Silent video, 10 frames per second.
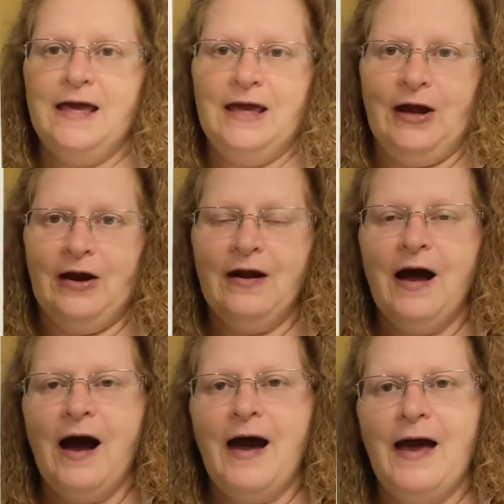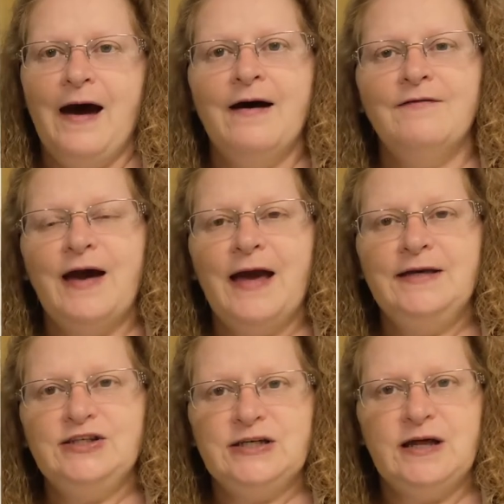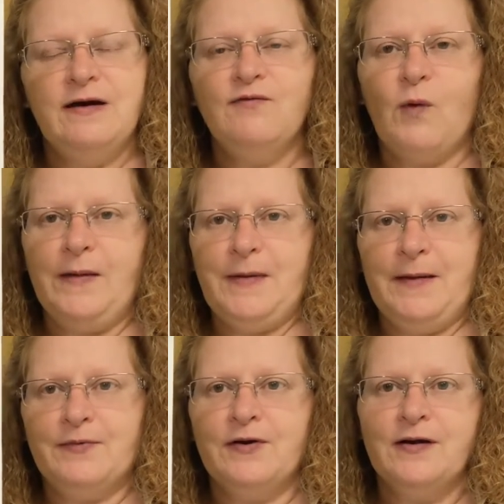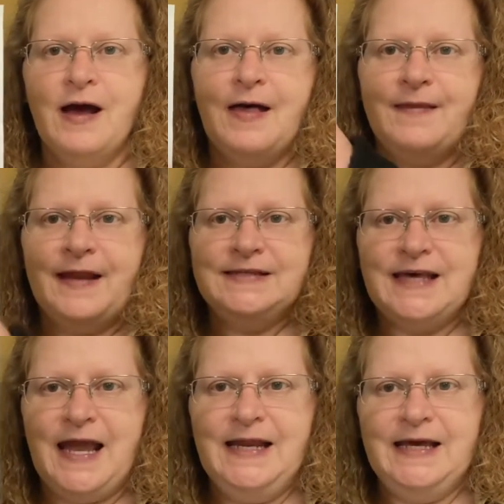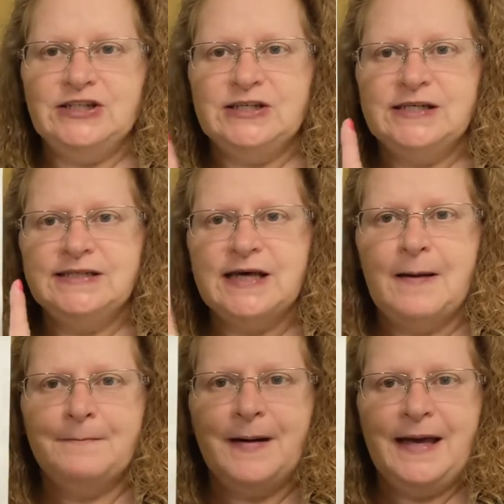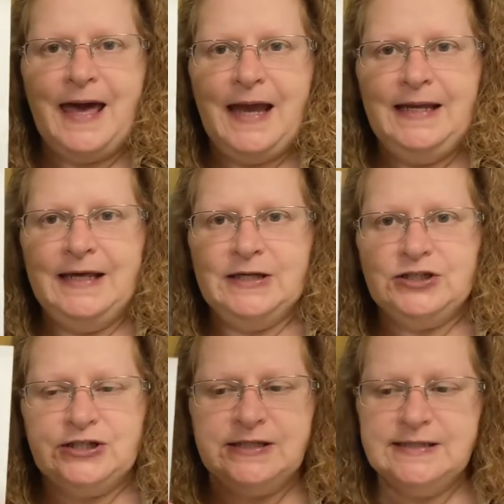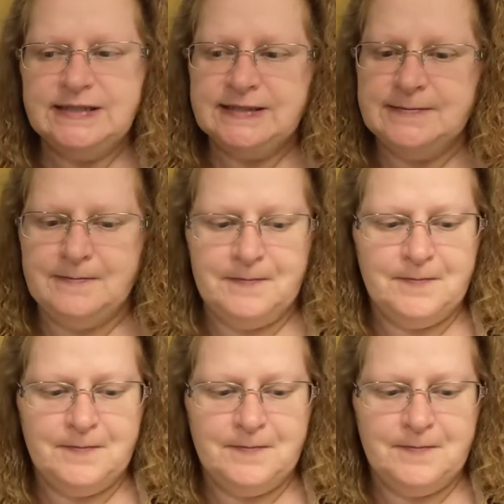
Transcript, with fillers: Here I have a sheet of white paper that is 8 inches by 8 inches.